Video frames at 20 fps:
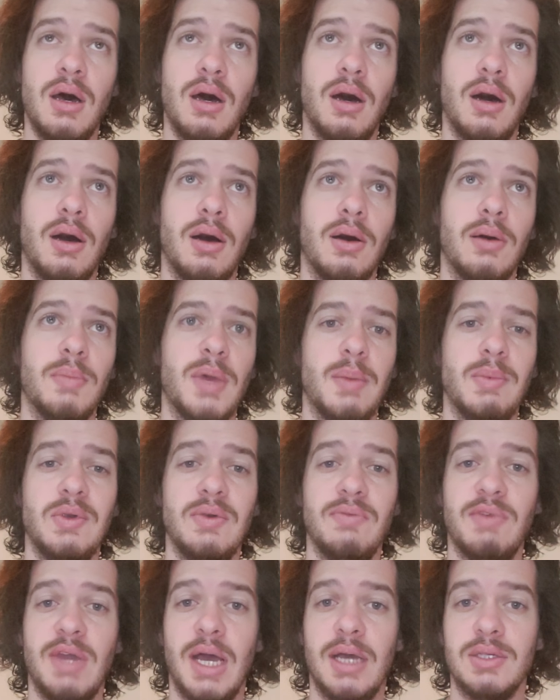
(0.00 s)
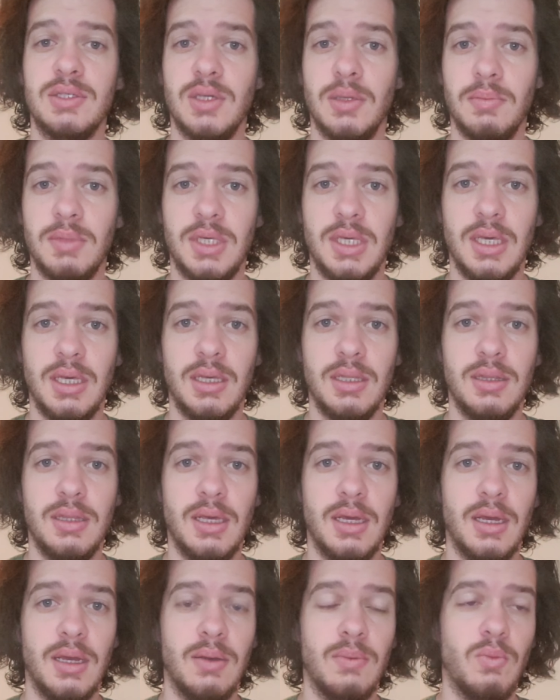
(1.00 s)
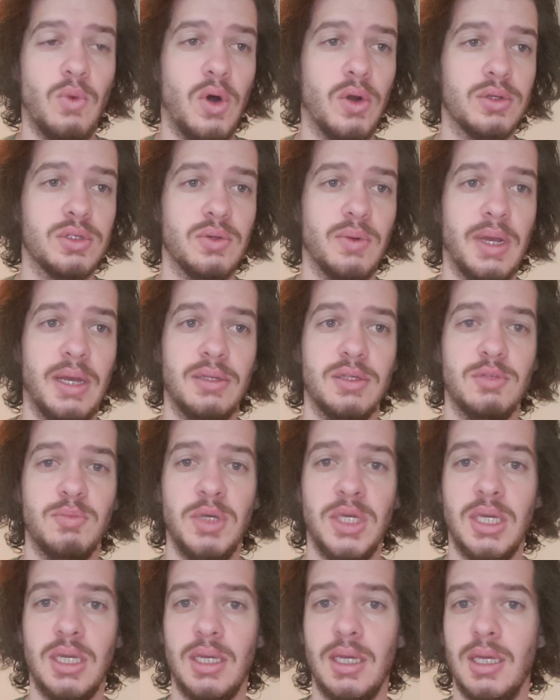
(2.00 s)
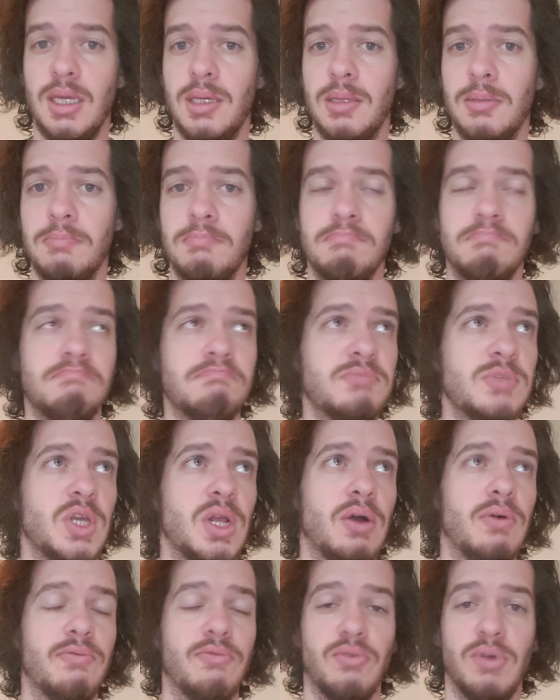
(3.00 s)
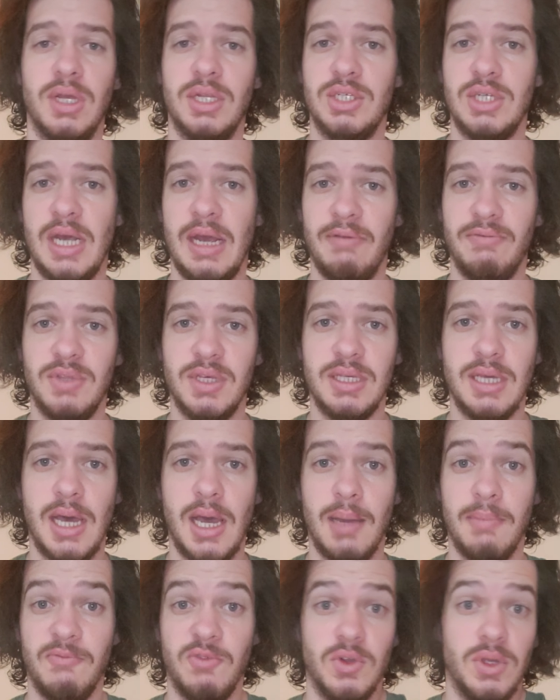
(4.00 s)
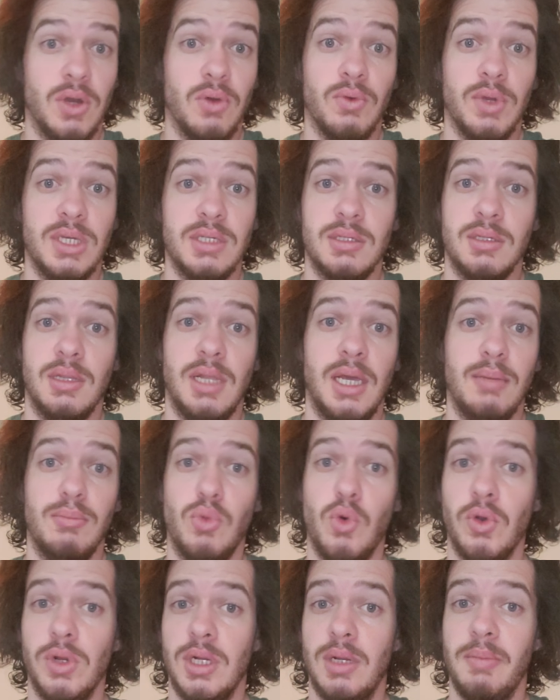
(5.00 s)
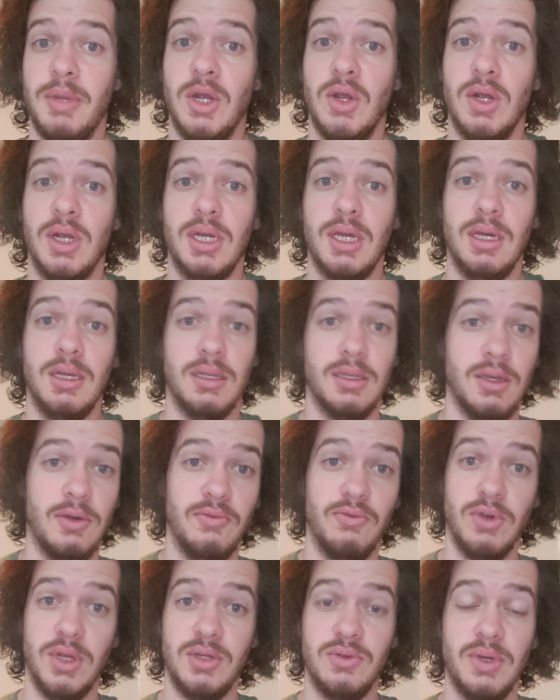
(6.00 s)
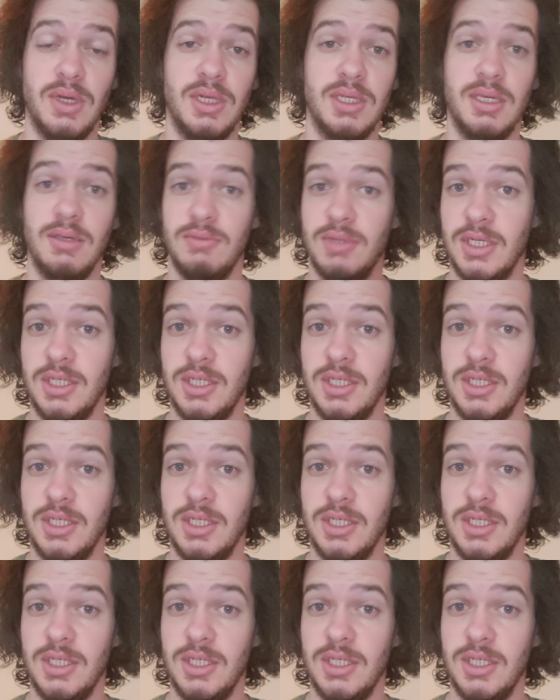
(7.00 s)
Maybe you've got some kid that walks around speaking in, French half the time for no reason, like born in America and no French relatives.